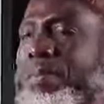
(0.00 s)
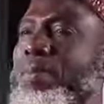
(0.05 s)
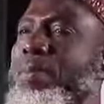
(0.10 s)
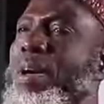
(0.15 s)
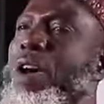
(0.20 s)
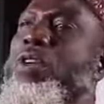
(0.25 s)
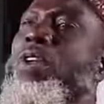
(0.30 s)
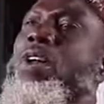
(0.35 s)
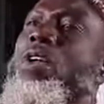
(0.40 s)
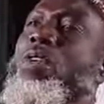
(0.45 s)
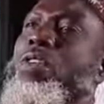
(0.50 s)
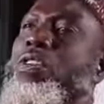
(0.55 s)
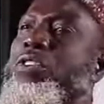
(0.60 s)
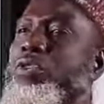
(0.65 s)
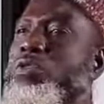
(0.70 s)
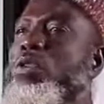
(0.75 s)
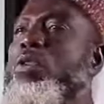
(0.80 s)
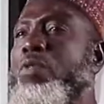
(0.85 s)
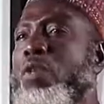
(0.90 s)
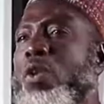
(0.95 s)
by other countries
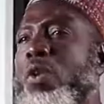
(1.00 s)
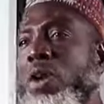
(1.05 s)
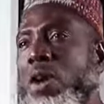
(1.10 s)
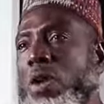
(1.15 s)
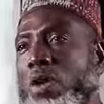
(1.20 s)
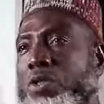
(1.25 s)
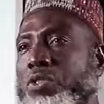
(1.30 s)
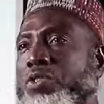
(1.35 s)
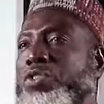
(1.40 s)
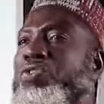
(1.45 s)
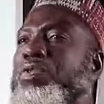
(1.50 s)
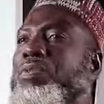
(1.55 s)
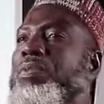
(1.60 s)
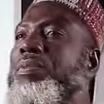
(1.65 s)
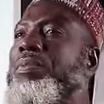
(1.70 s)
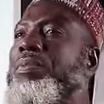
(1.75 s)
or from other countries?